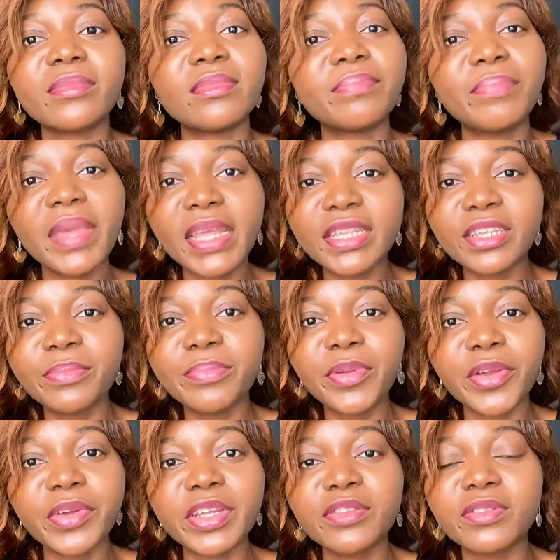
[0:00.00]
pay the
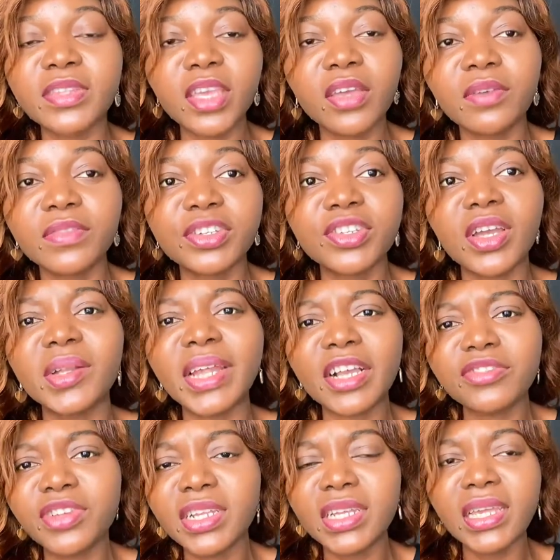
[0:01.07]
parents to take care of the child,
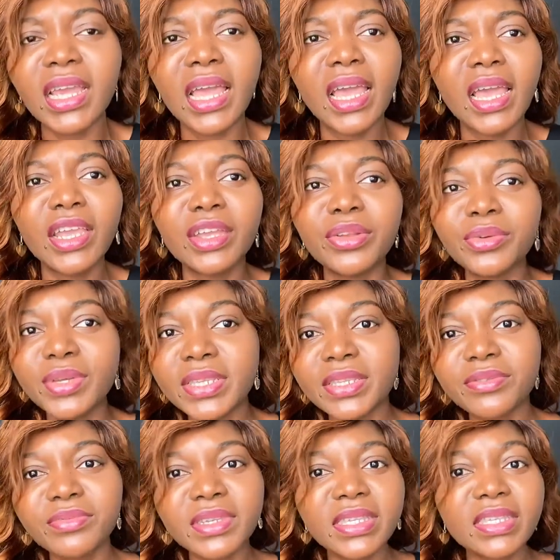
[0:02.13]
actually, is
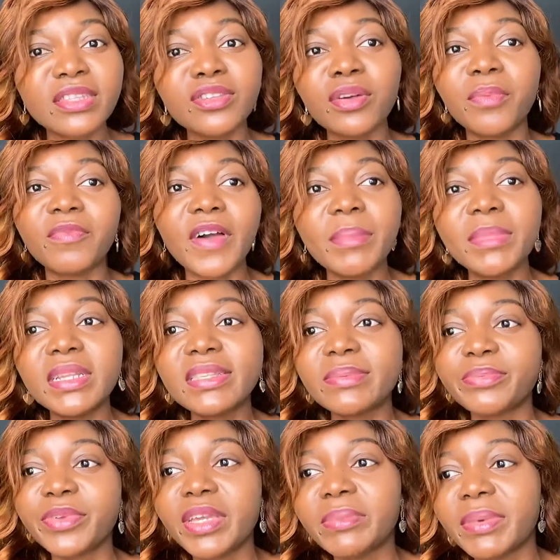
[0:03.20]
the reason some families
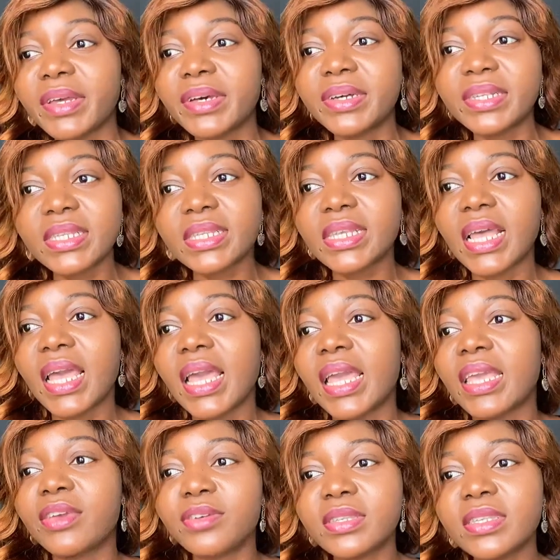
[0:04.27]
break, because
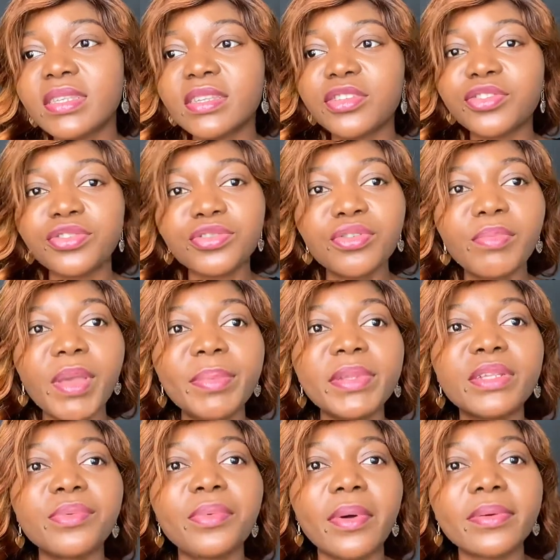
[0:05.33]
it causes issue. Maybe
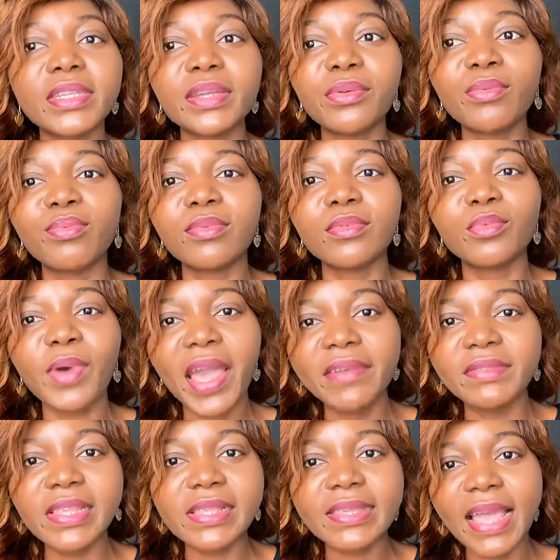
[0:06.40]
the wife
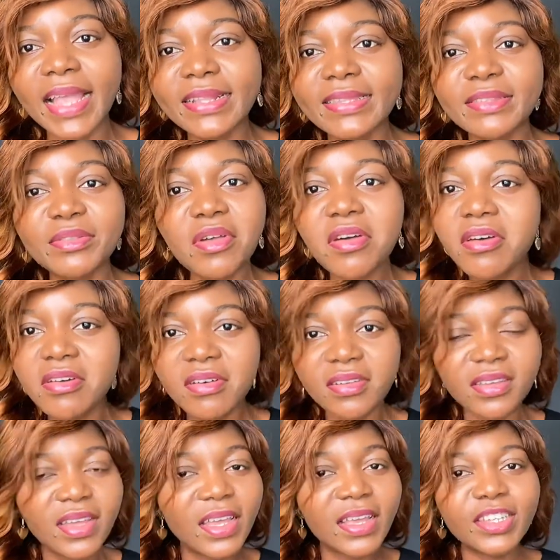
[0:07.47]
decides no,
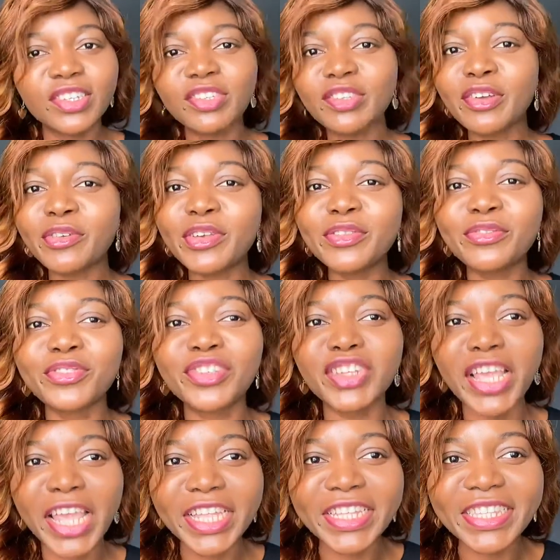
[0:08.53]
she's not going to
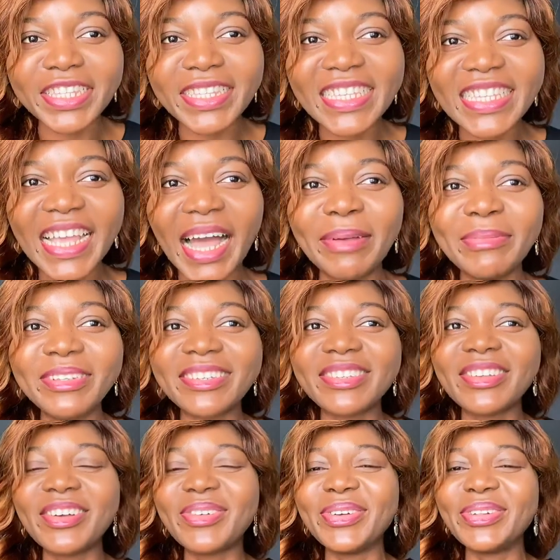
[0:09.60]
share it. I mean, she's
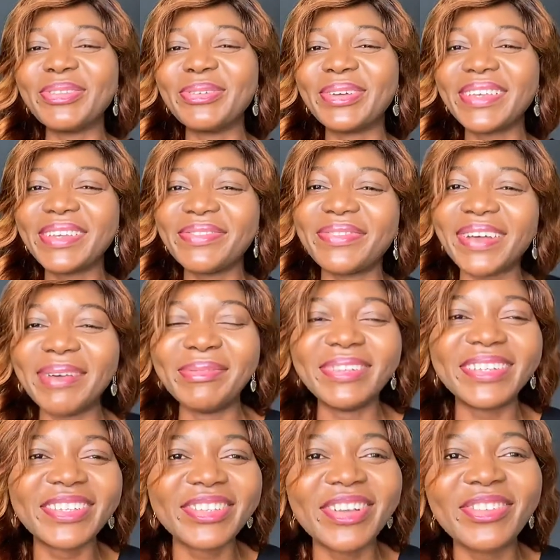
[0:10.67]
not going to give. I mean,
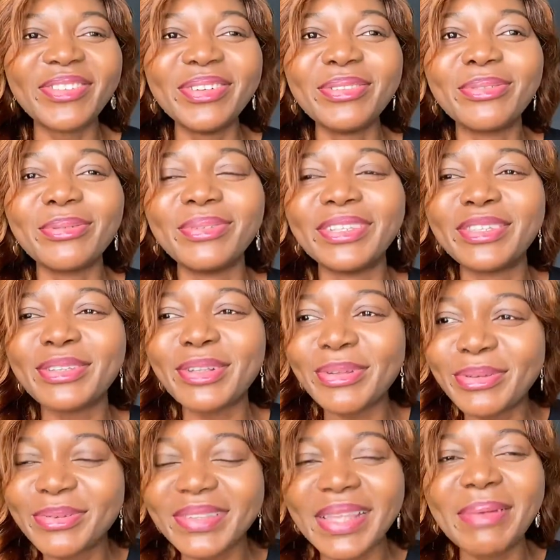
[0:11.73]
she's not going to
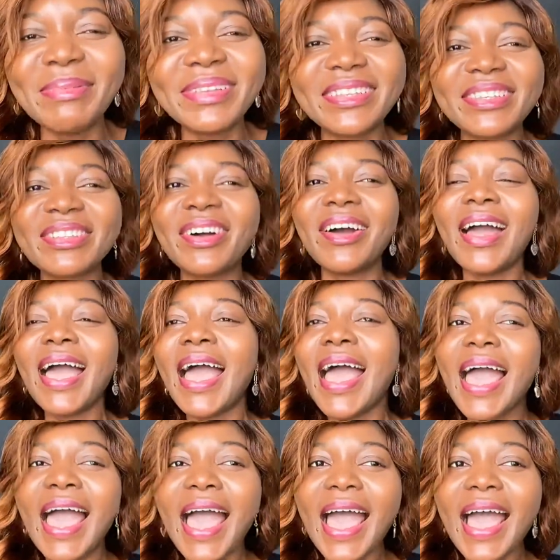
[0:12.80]
disclose. I mean, she's not.
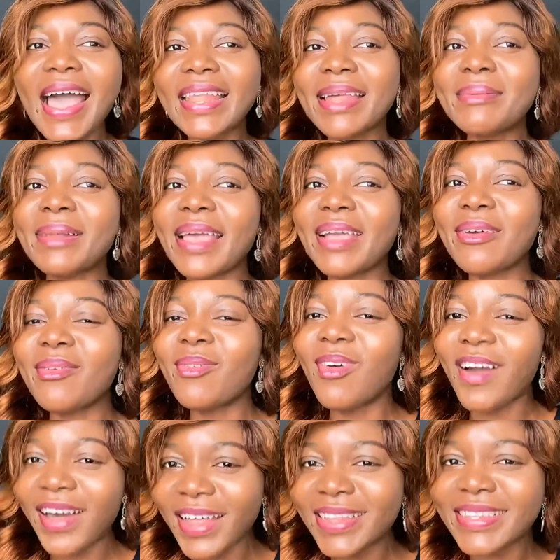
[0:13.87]
And I'm like,
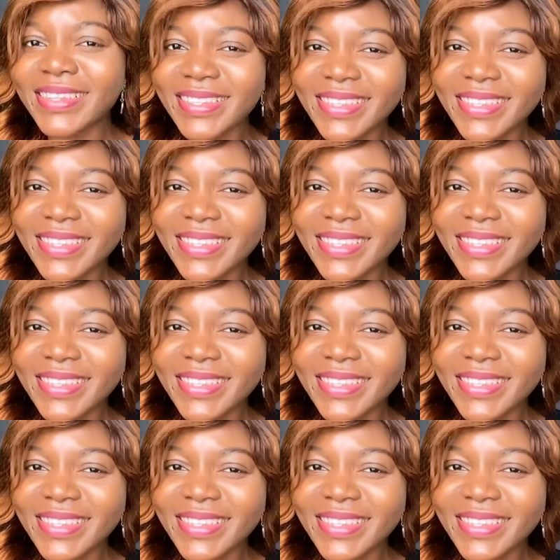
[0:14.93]
what?